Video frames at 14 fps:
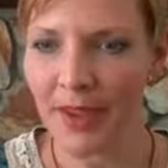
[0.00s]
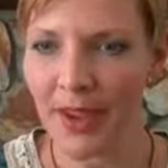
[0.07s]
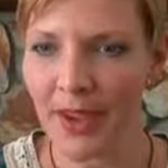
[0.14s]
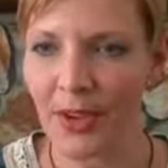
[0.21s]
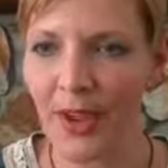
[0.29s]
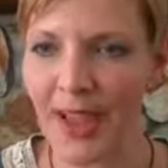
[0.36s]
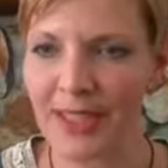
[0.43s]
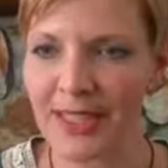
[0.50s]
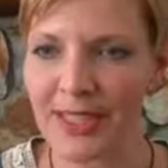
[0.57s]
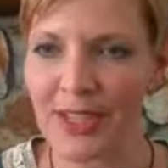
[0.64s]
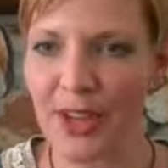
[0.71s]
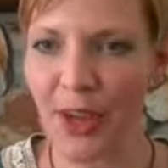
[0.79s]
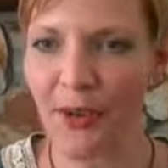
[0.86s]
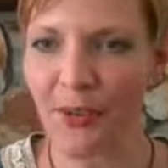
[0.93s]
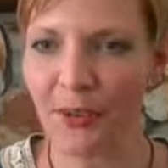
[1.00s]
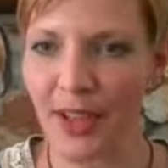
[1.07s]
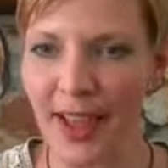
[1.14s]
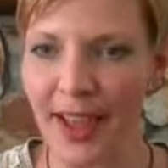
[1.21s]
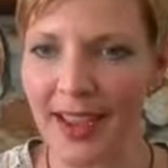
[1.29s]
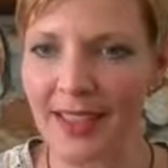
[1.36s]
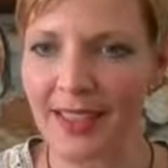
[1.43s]
You had
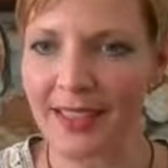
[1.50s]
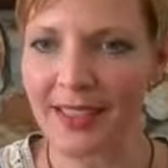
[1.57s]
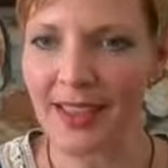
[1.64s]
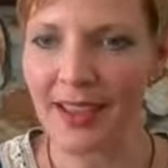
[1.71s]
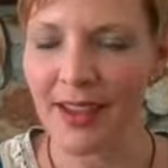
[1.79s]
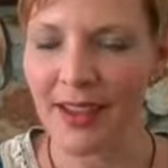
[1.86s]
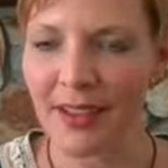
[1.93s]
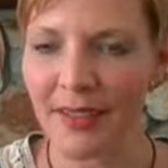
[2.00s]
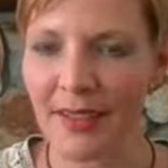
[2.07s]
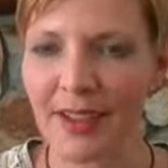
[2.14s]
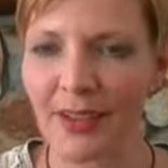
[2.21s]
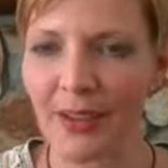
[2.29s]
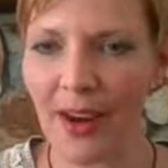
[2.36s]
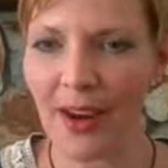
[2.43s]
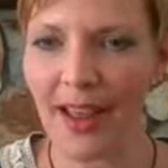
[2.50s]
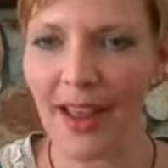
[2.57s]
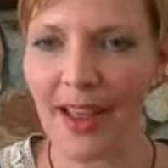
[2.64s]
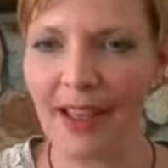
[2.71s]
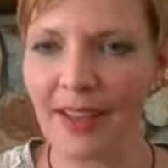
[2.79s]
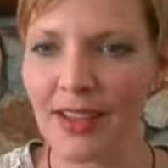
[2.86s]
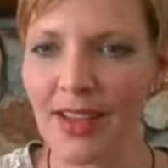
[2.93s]
snowflakes.
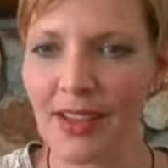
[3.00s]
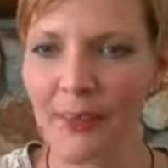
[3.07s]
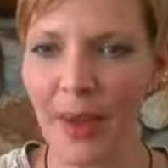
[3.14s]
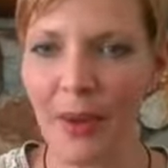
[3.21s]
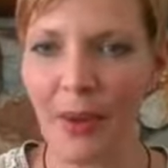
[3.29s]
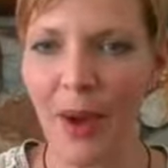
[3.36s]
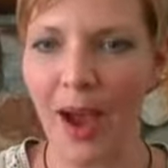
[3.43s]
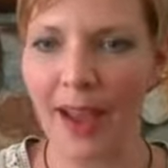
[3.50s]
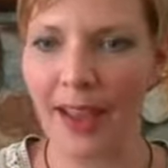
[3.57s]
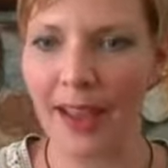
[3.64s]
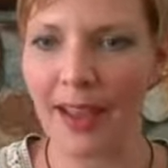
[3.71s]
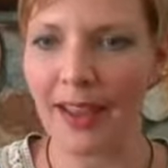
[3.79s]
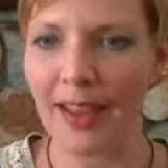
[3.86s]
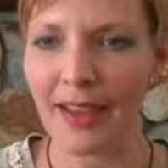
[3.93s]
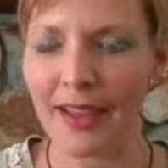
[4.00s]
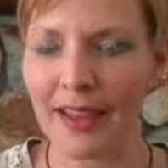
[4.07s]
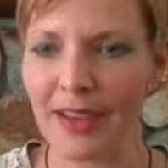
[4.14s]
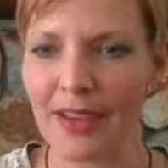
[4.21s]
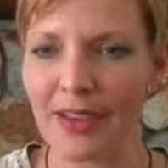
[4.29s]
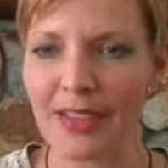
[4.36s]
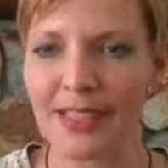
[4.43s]
Victoria, be quiet
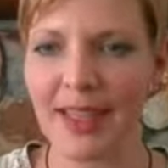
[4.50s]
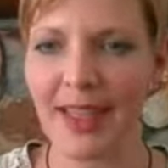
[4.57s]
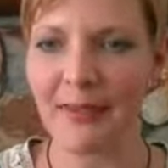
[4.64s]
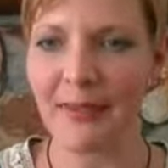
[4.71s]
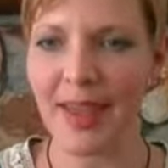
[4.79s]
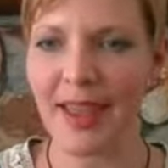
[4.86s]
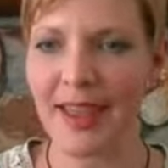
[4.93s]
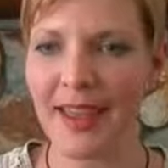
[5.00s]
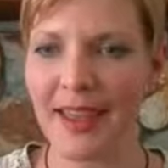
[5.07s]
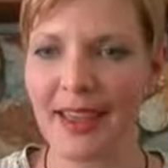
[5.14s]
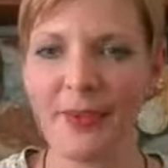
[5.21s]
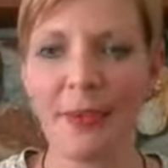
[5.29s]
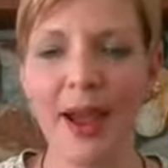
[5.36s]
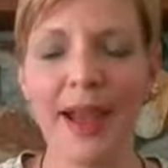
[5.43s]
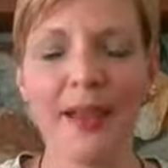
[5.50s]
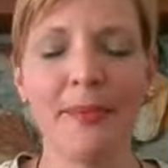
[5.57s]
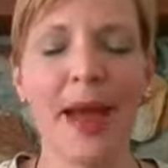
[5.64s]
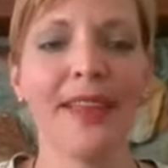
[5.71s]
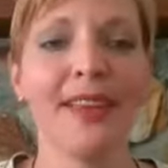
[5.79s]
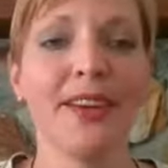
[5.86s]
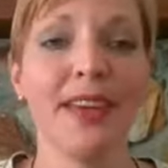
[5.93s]
you just like making, you're probably
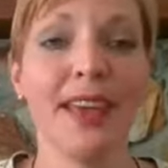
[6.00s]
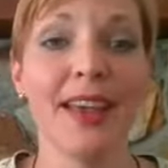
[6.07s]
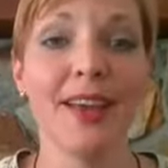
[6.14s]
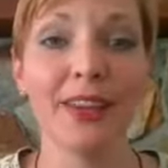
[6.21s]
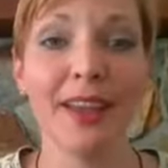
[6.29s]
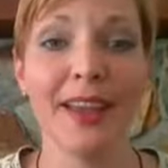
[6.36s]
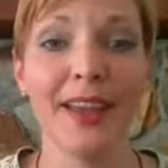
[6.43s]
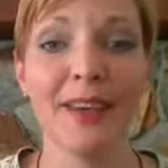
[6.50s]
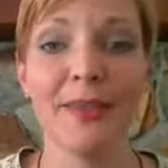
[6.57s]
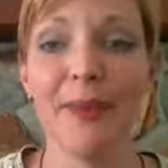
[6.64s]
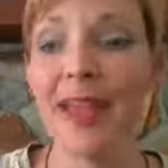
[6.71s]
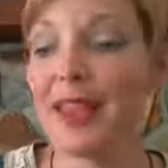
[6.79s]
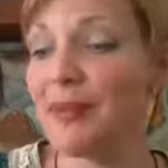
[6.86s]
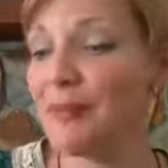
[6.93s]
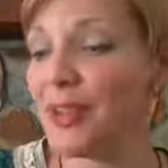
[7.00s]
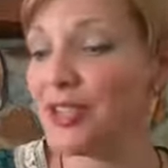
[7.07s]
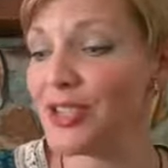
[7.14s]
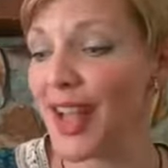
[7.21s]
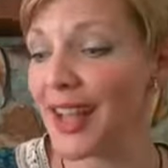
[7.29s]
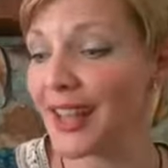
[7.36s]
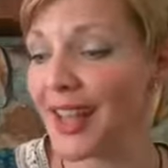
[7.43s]
back there giggling. You're making me
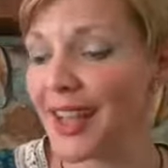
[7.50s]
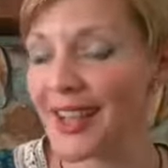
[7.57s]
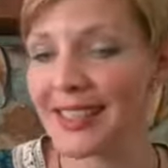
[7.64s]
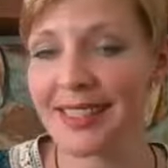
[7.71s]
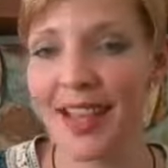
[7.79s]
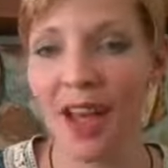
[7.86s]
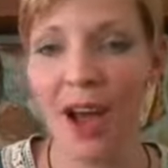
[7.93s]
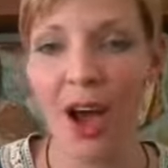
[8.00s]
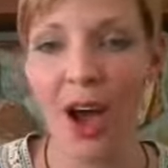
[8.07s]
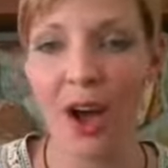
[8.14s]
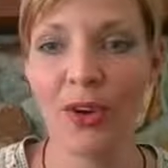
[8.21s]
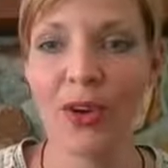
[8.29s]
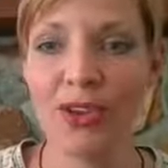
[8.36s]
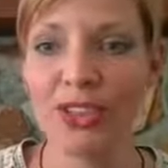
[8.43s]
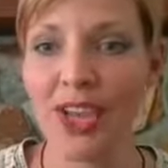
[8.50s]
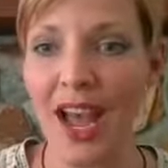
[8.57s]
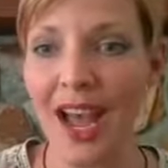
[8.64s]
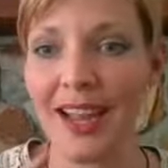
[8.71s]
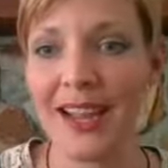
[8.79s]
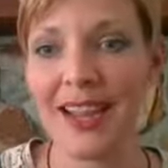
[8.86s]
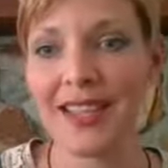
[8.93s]
jealous. Uncle
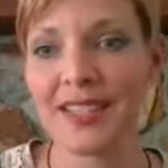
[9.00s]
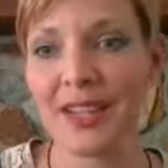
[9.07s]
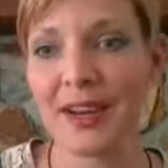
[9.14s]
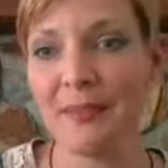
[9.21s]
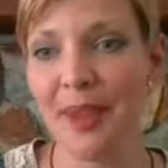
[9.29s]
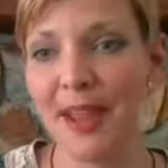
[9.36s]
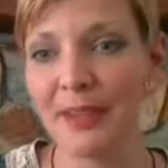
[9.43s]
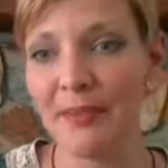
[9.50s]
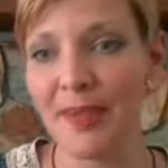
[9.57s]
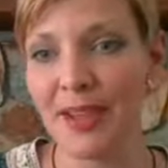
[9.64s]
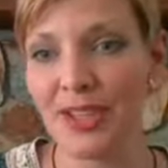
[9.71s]
John, he's going to make me